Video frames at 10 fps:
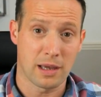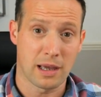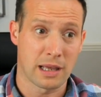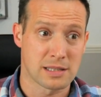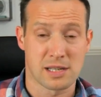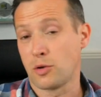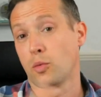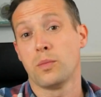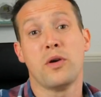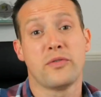And so you'll
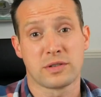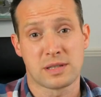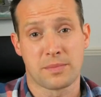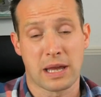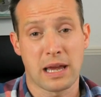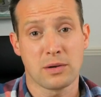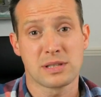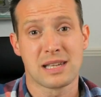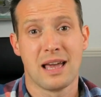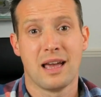move on to something else,
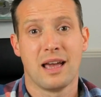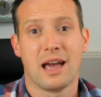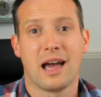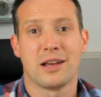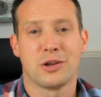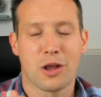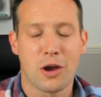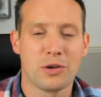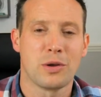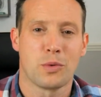and you'll
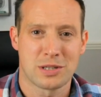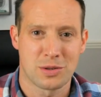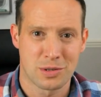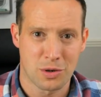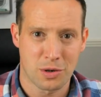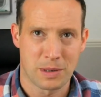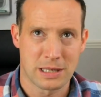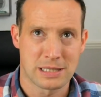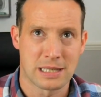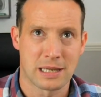only wish you had
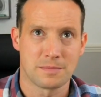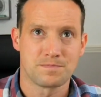documented it